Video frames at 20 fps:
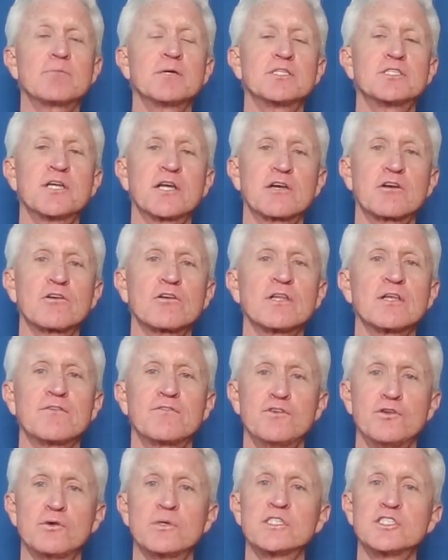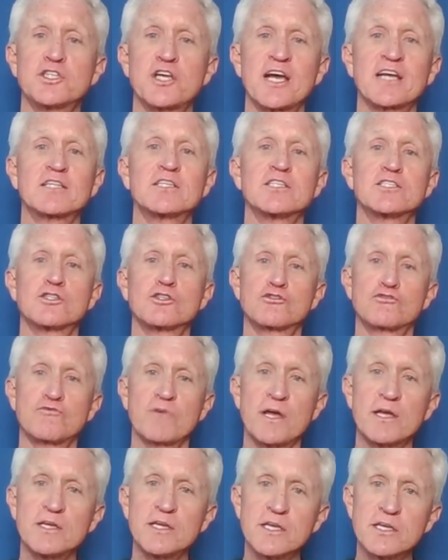particularly if you inject it
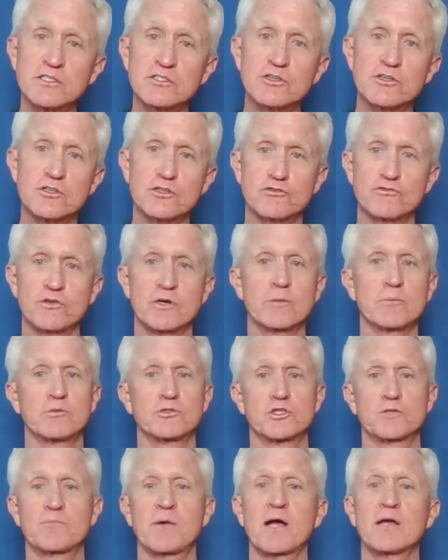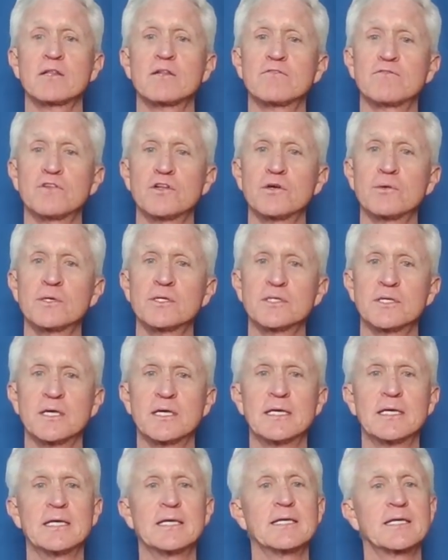straight into the cerebral spinal fluid,